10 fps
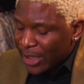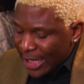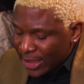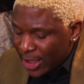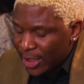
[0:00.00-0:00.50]

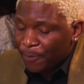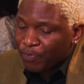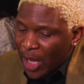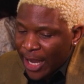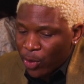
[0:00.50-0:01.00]
Natalie,
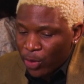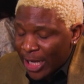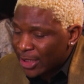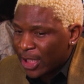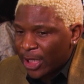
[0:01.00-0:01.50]
I know
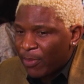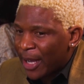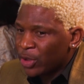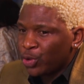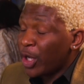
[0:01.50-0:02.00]
Natalie
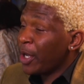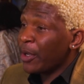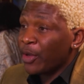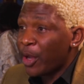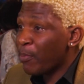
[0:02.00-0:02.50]

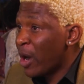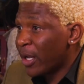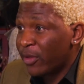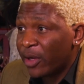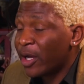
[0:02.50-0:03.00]
Mhandu, you're a
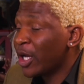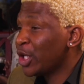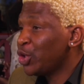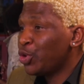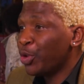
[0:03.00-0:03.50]

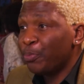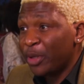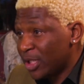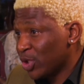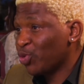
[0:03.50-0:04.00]
mother, you're a
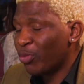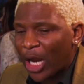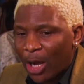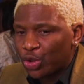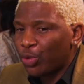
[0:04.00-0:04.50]

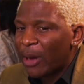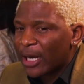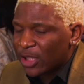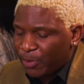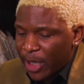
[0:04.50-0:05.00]
businesswoman. How do you
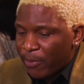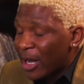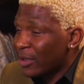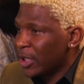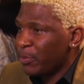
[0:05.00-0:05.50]
balance being a
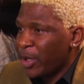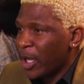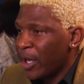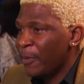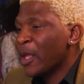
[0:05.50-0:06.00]
mother and
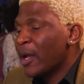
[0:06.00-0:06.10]
being a